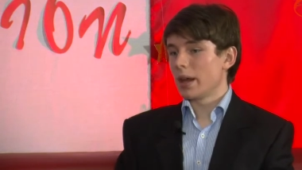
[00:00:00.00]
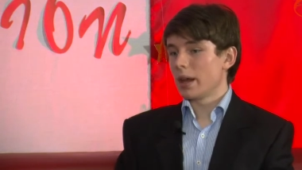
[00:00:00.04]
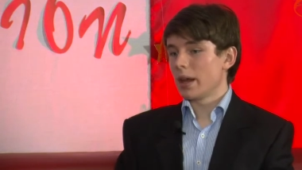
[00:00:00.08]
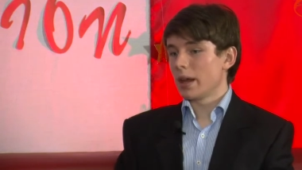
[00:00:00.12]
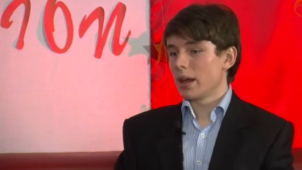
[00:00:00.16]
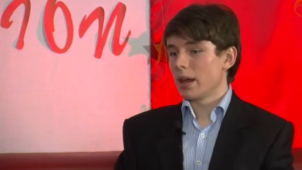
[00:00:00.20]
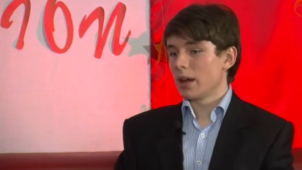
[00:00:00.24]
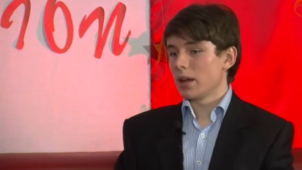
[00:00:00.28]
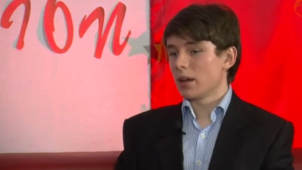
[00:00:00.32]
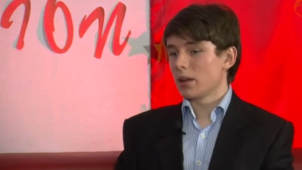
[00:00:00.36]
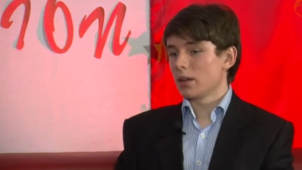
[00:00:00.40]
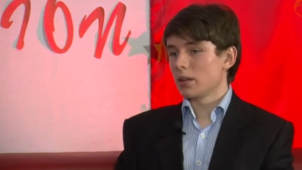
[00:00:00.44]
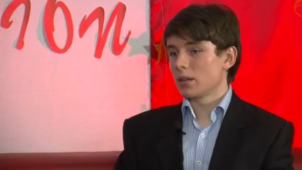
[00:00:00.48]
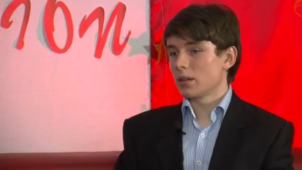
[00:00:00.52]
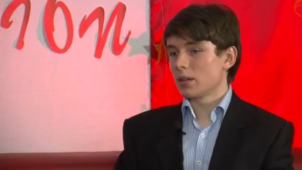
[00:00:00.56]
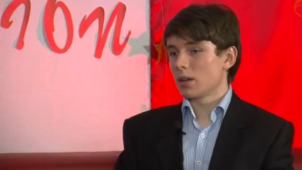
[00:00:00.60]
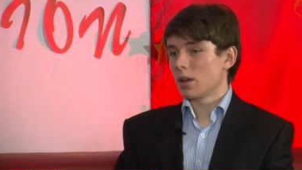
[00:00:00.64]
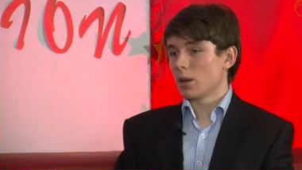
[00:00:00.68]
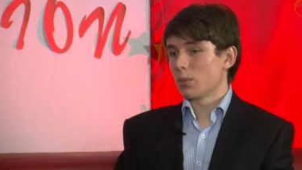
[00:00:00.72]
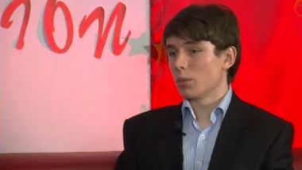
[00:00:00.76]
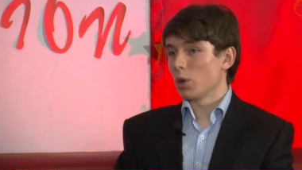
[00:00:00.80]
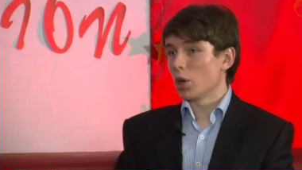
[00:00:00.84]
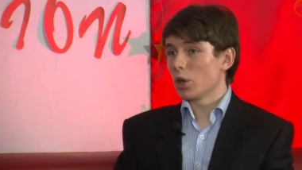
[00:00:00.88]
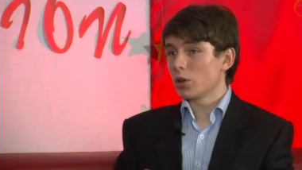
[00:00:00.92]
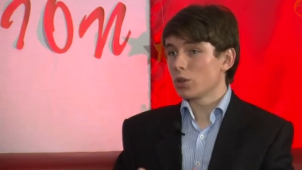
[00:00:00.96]
uh,
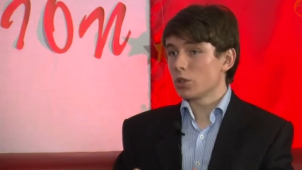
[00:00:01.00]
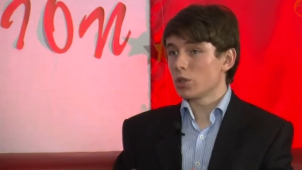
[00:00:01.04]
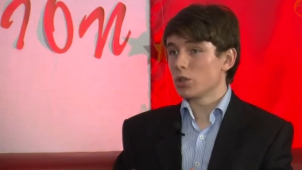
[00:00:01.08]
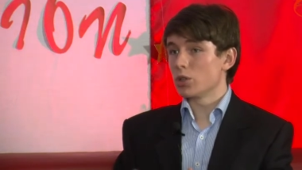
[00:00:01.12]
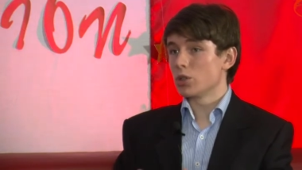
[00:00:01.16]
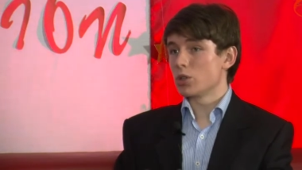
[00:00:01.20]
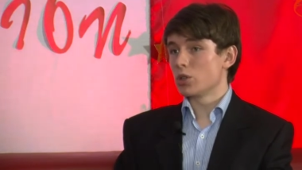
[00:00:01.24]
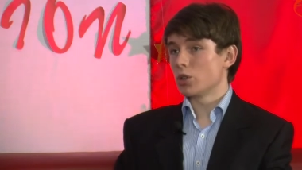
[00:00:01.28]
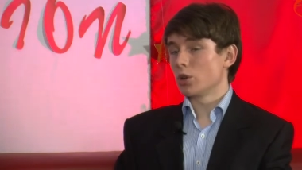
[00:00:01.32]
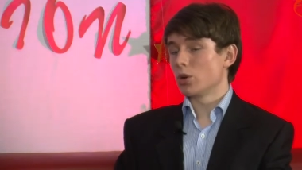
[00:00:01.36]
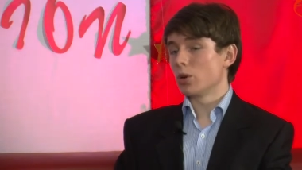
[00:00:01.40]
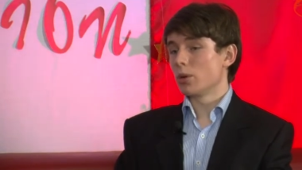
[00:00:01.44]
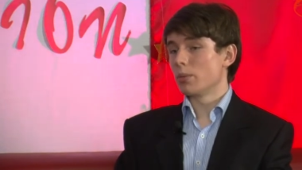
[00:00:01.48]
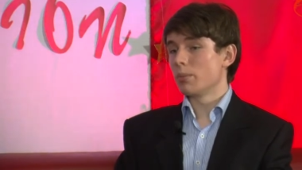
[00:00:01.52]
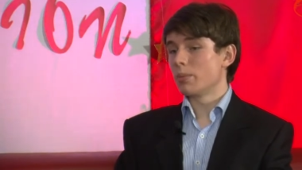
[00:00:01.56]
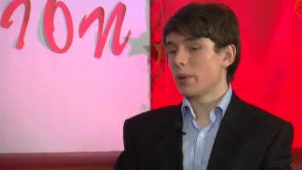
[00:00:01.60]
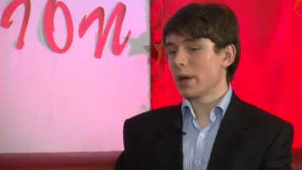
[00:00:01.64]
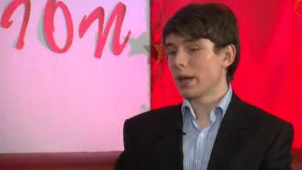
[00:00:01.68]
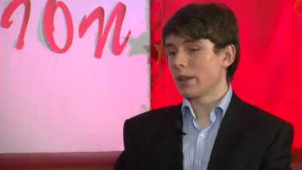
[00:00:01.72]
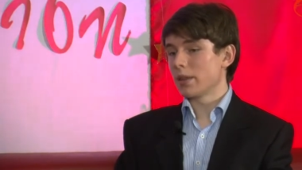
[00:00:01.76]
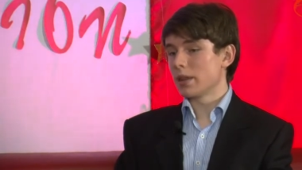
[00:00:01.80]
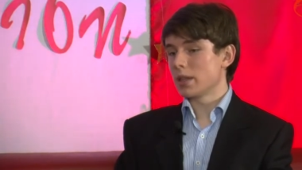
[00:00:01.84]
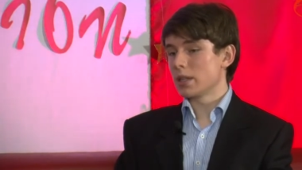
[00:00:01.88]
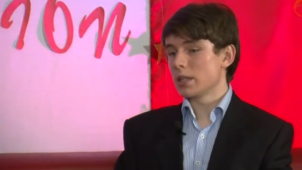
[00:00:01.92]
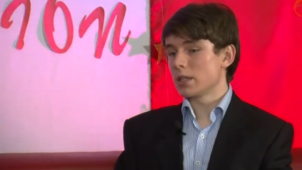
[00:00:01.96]
I'm not too sure,
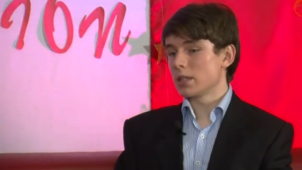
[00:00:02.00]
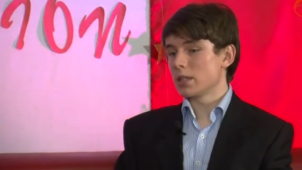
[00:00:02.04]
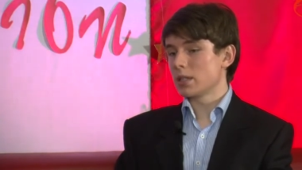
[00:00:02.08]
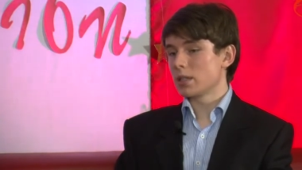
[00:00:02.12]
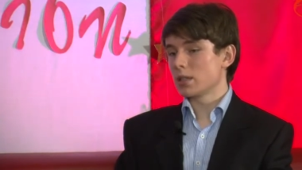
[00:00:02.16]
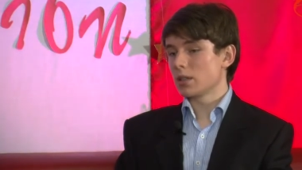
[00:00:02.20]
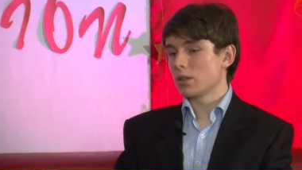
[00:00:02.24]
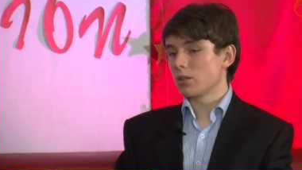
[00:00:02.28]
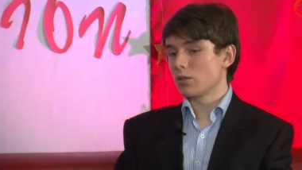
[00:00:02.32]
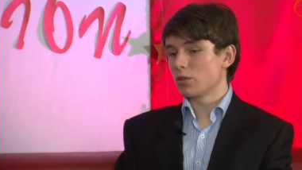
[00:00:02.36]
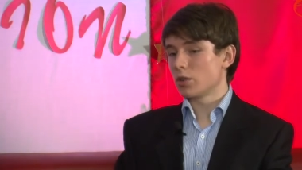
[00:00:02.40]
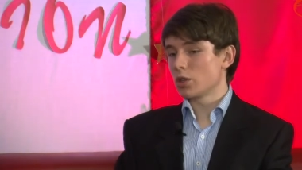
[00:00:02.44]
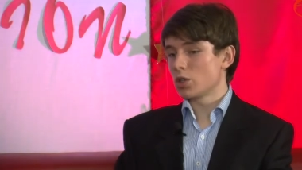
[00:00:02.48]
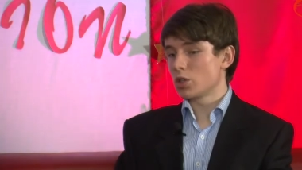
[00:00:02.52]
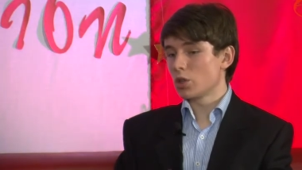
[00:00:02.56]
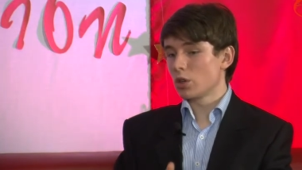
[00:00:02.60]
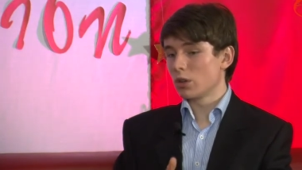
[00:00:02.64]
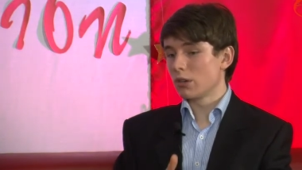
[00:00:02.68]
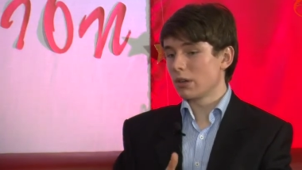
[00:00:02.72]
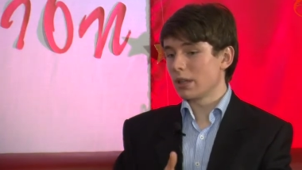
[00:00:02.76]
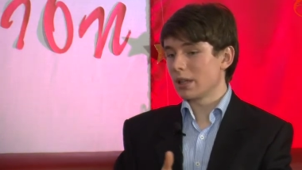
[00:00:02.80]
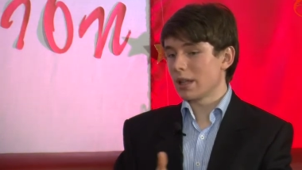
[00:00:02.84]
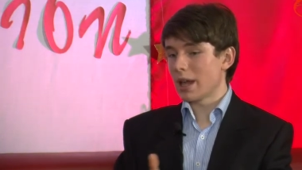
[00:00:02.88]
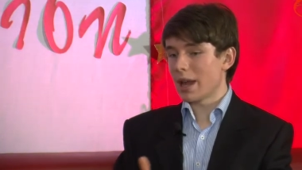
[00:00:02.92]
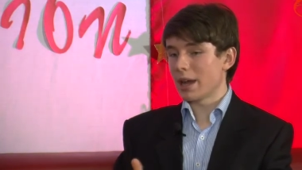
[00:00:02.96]
but there's for
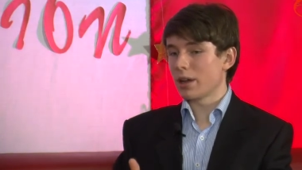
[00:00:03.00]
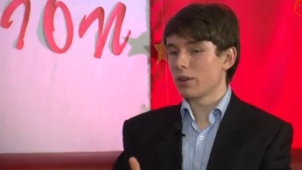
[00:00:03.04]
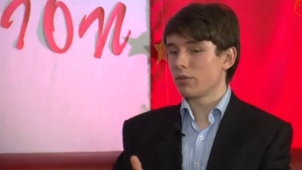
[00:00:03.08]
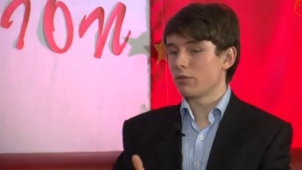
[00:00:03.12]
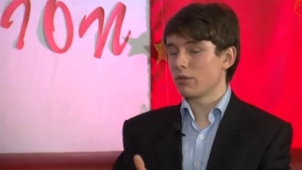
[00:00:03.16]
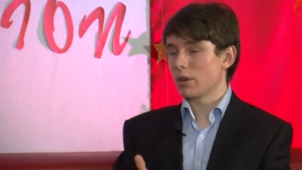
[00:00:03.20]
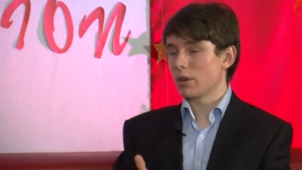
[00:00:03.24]
sure a lack of